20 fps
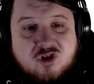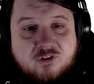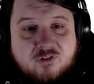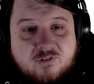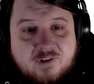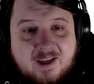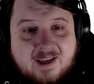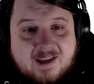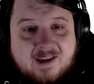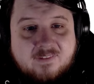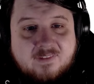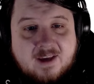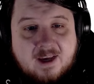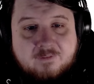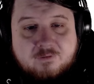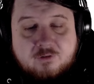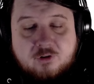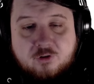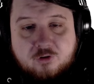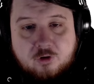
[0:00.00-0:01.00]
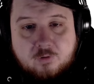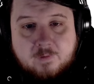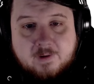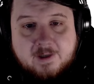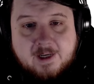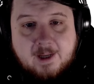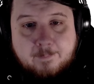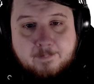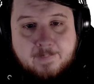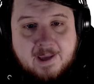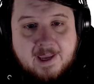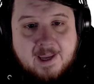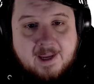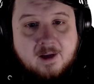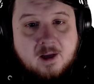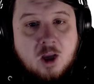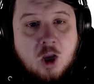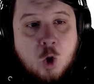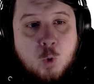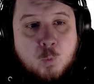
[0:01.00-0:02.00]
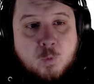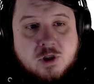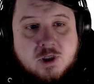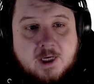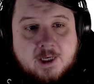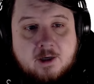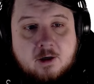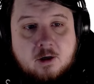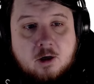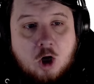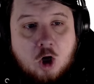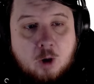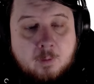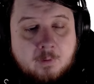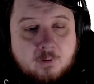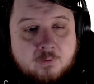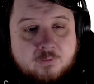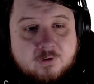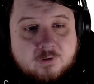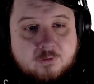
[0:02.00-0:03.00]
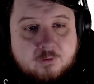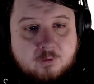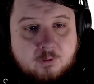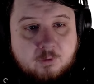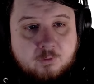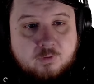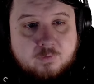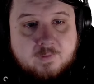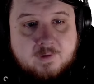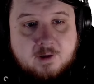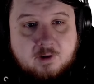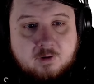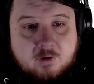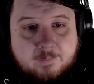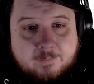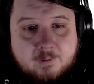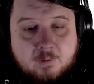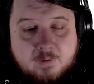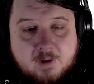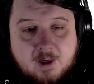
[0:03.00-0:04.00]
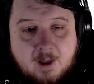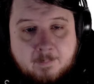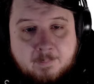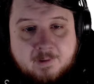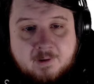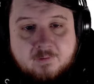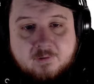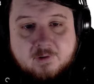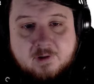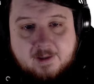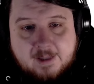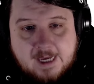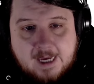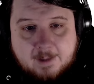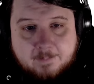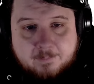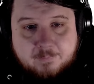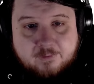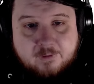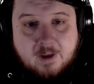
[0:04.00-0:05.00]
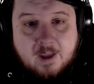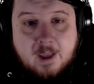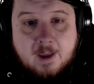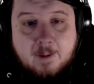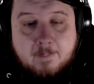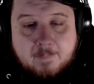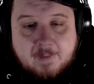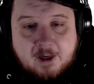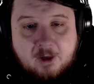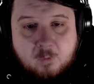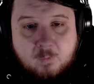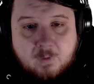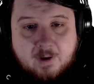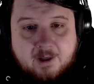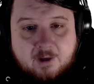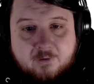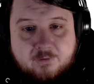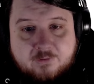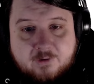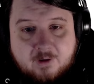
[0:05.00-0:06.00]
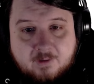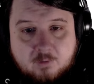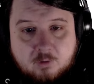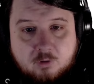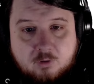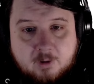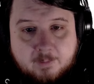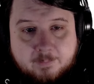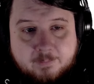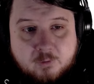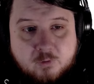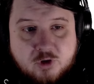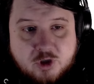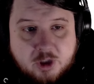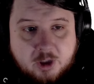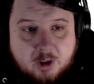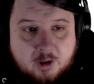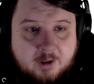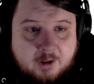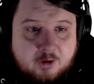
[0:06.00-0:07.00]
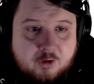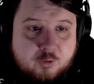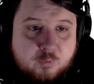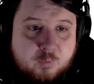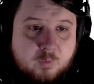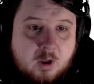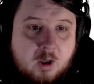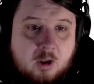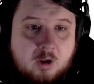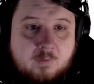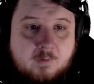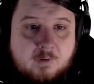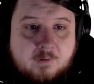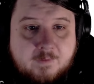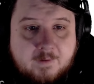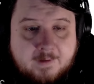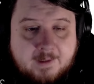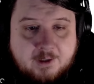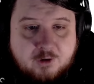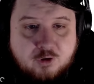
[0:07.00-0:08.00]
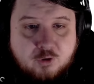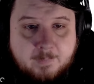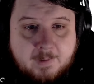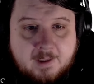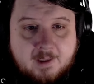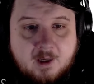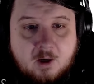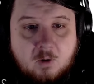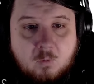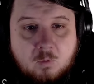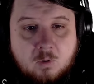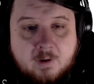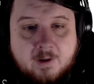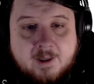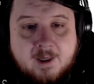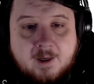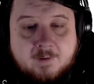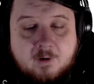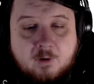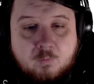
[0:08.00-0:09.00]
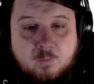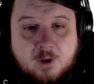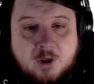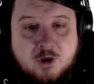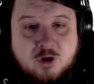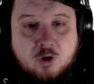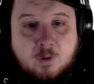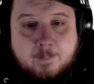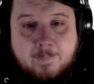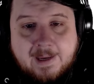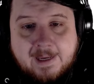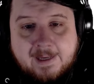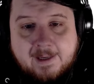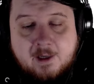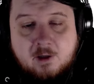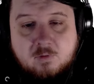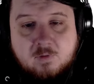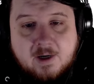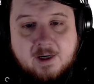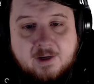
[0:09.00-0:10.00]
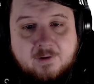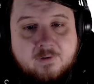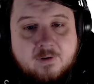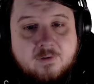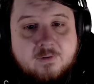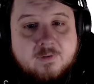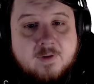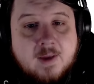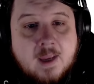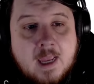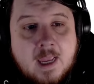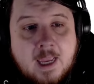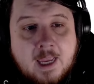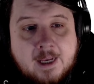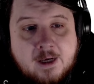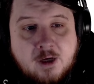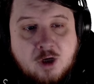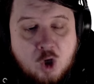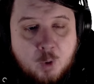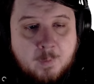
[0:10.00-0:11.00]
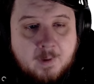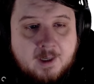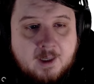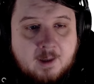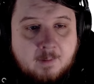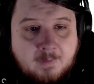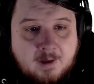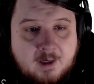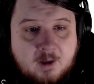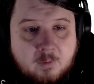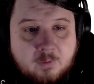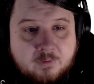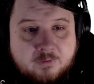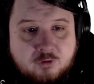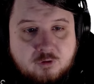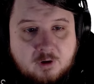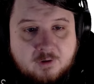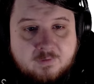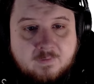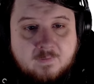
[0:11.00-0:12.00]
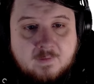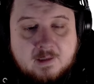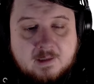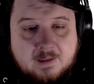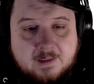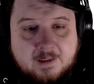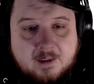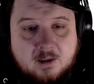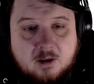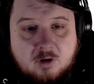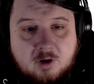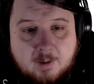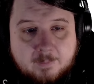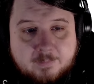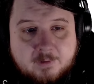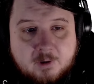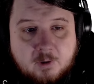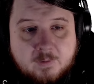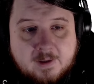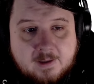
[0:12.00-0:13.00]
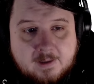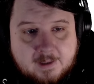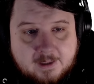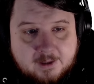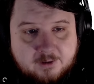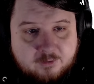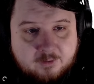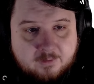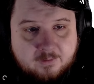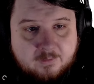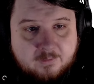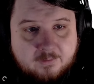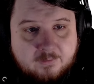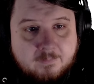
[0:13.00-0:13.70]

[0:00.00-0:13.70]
days after Silvergate Bank, which catered almost exclusively to crypto companies, collapsed. Meanwhile, several crypto cheerleaders were all over financial media warning of a regional banking crisis, and nobody in media was addressing the clear crypto connections.